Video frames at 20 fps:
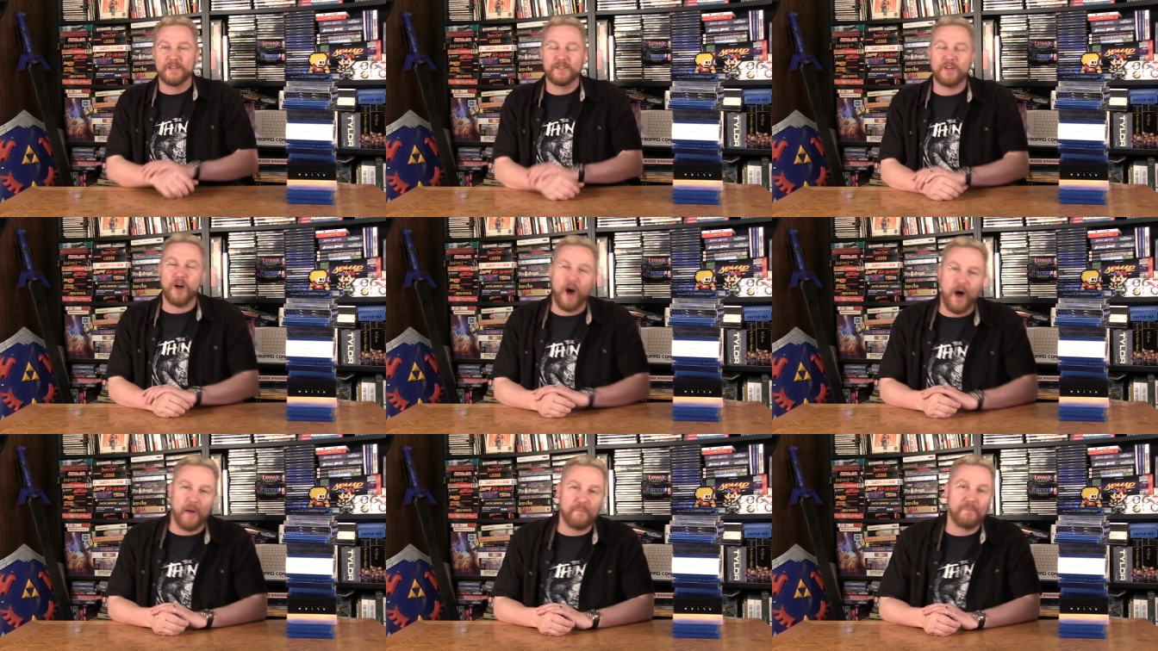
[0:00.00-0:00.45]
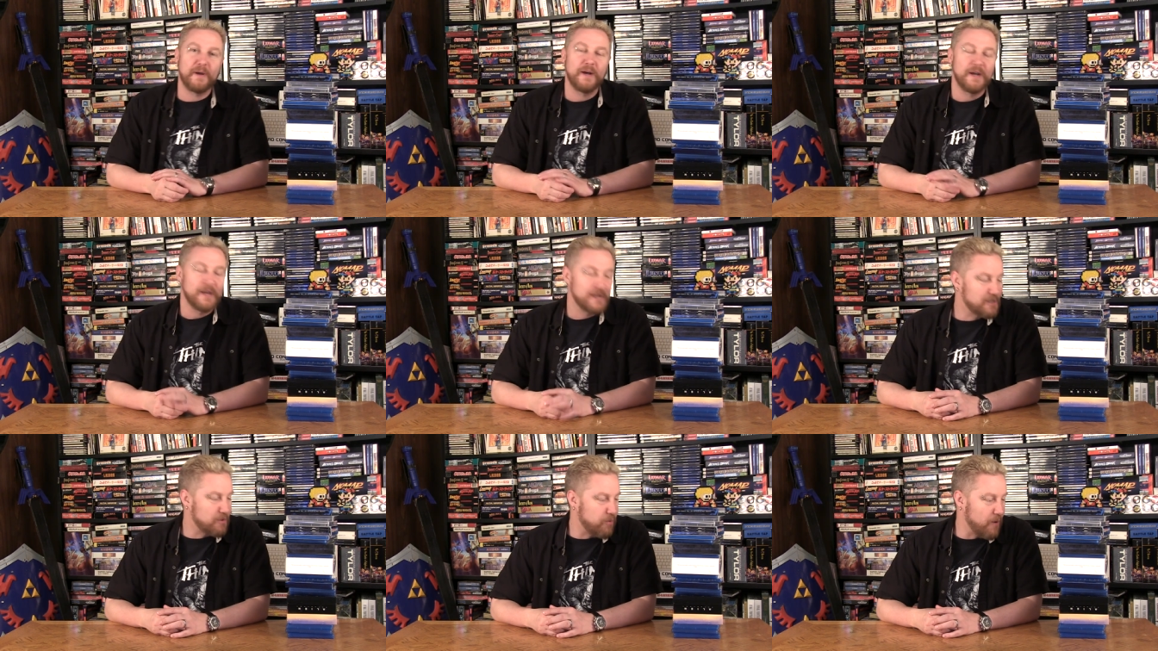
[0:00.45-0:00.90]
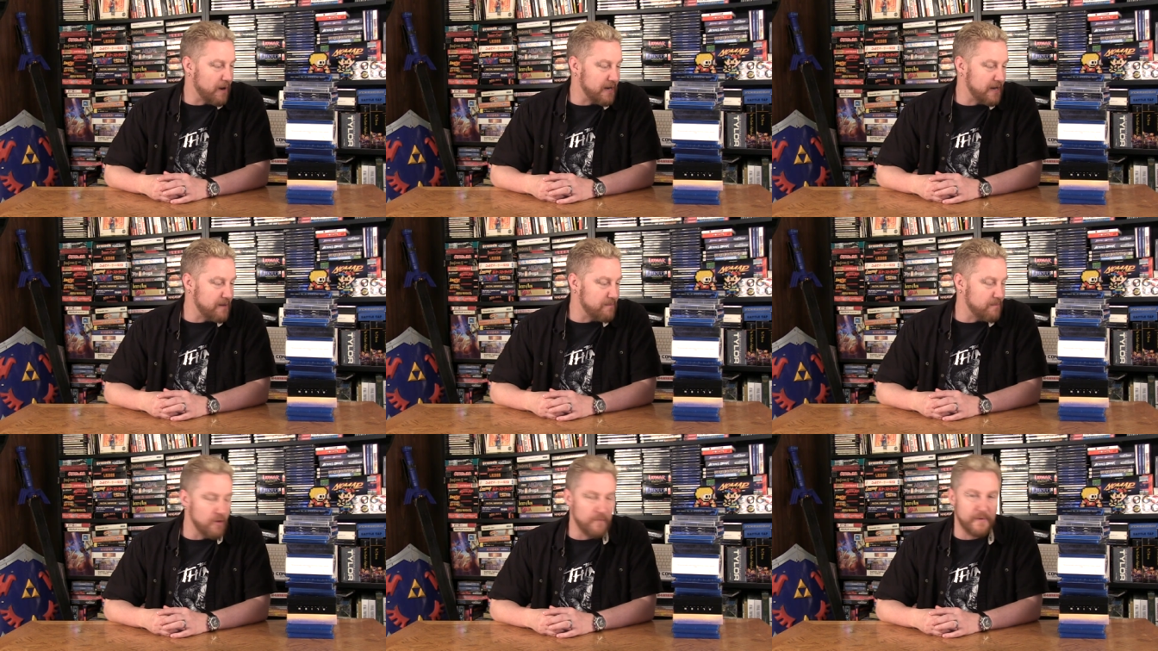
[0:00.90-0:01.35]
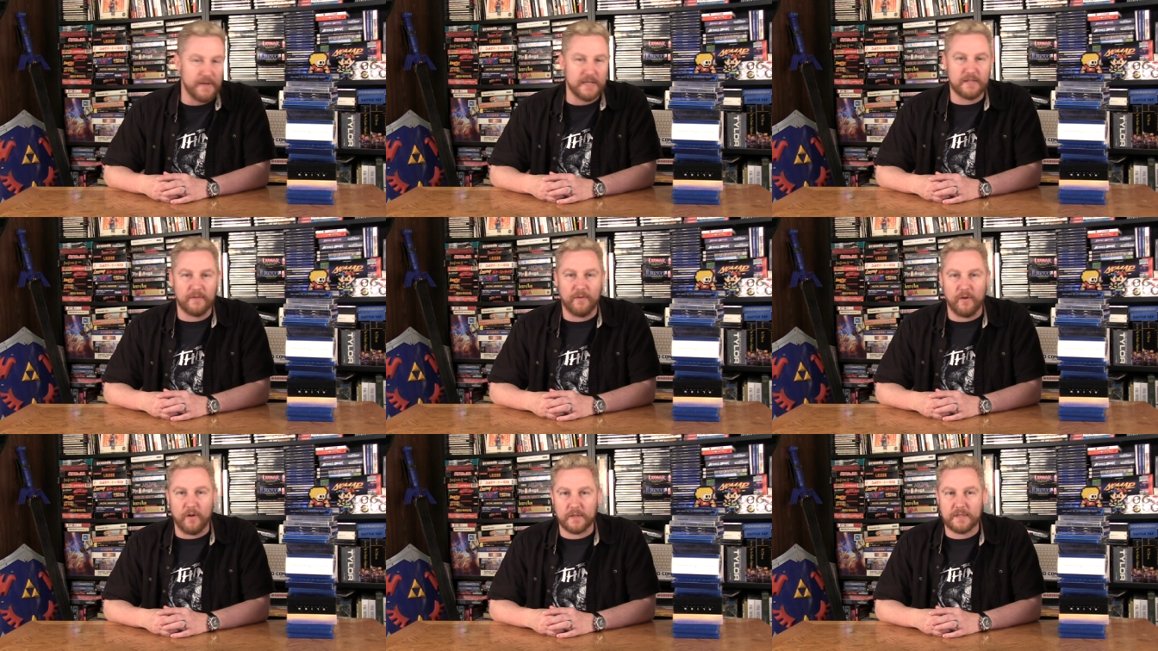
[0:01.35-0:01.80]
top 20
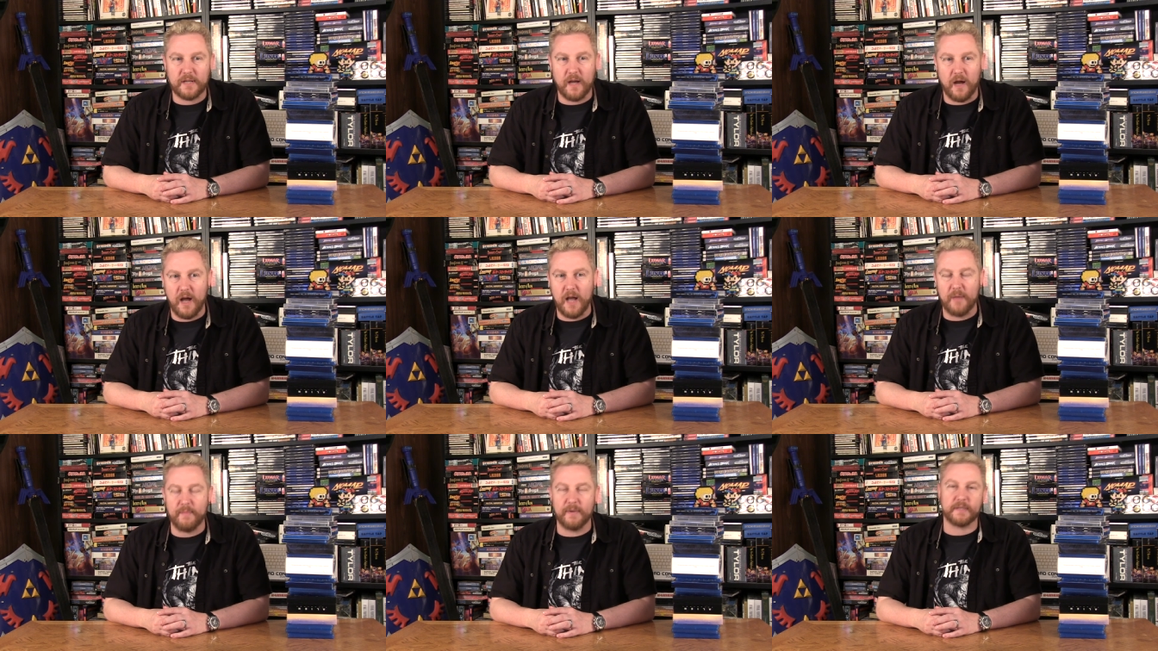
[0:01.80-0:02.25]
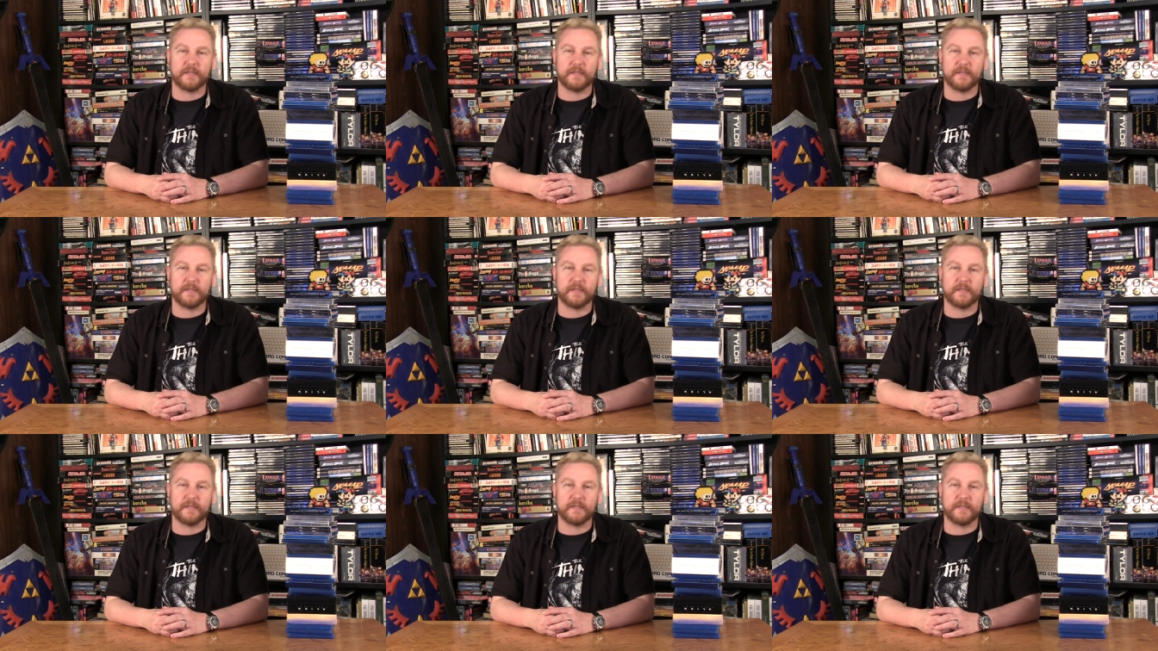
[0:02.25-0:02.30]
movies of all time.